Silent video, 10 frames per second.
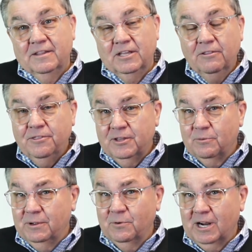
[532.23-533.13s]
The other thing
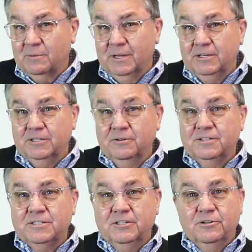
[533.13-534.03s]
we recommend to you
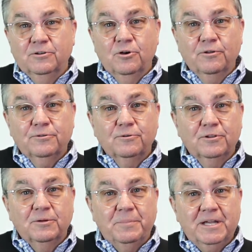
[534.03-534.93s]
is that you go
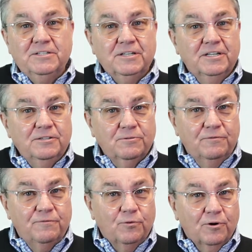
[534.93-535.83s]
through the patient history
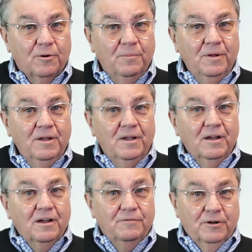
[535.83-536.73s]
form
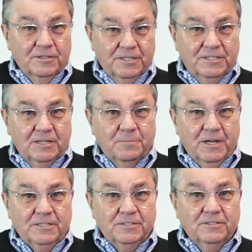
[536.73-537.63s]
of your existing
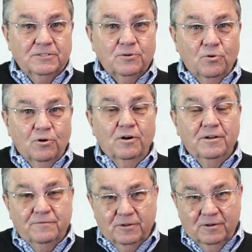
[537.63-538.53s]
patients, or
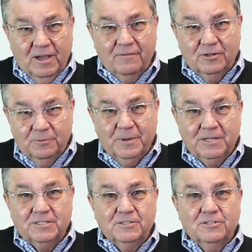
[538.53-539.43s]
if you have a new
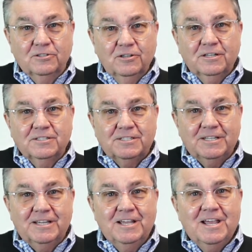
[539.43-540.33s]
patient, to look and
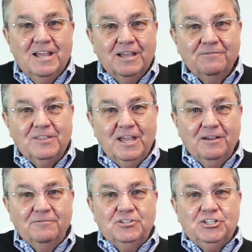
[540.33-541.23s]
see if they
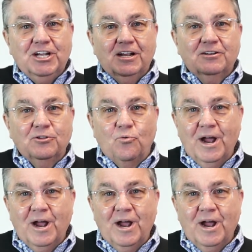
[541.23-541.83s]
have checked the